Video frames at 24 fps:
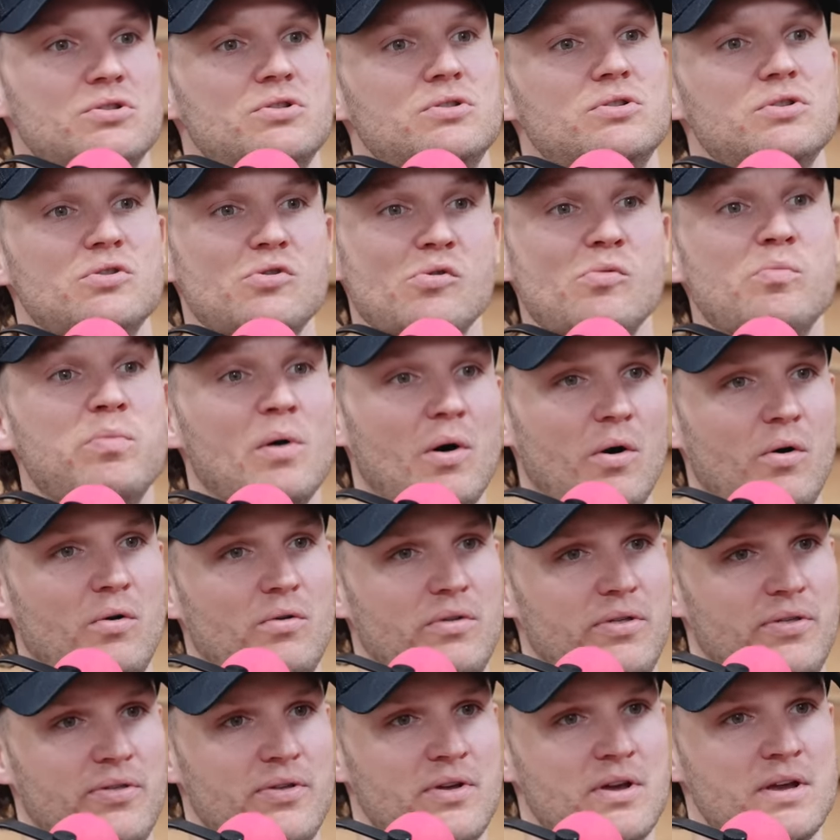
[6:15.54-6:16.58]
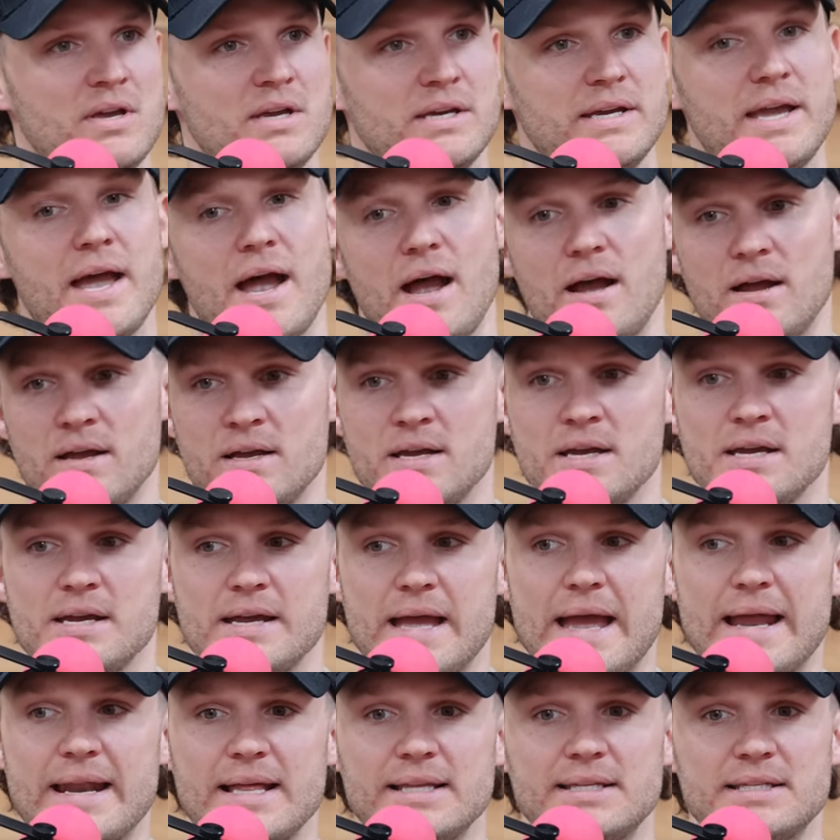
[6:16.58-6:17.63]
do both. Yeah.
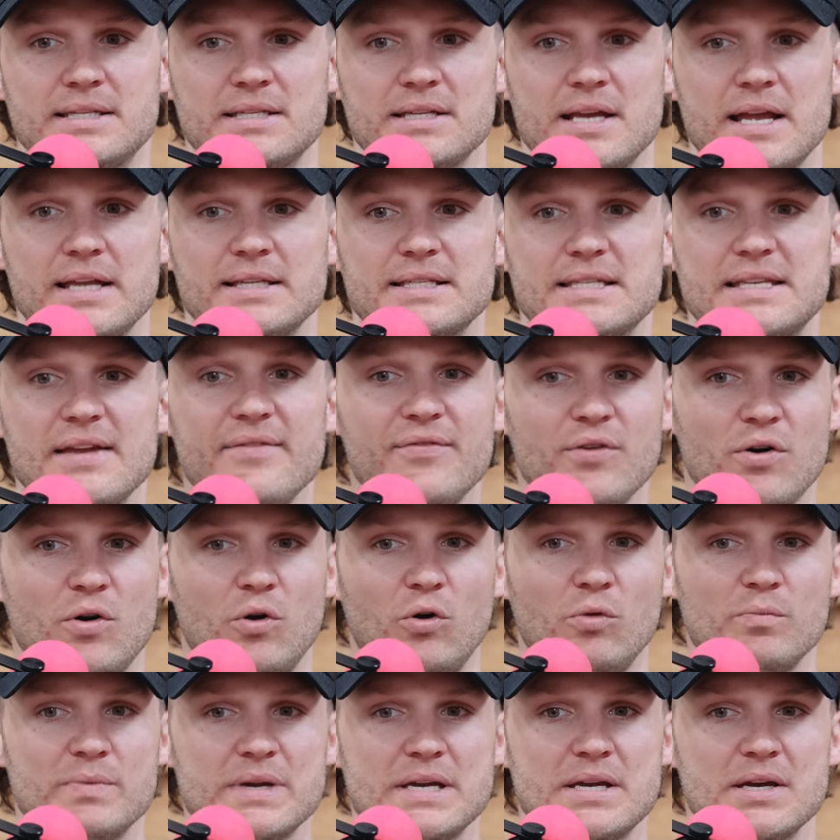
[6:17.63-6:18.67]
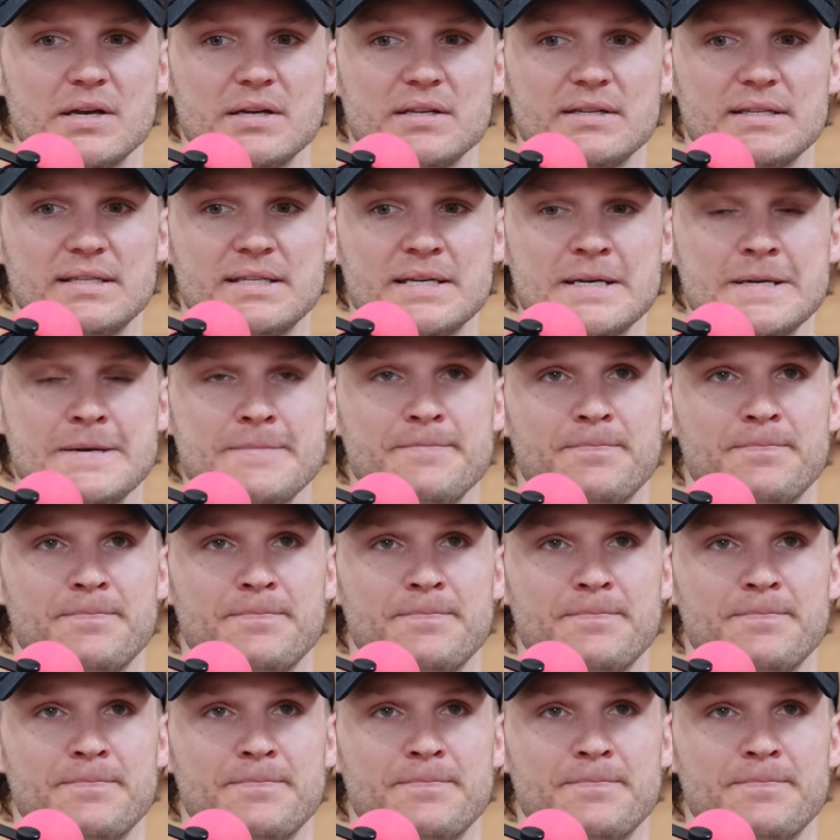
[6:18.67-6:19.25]
And it's difficult because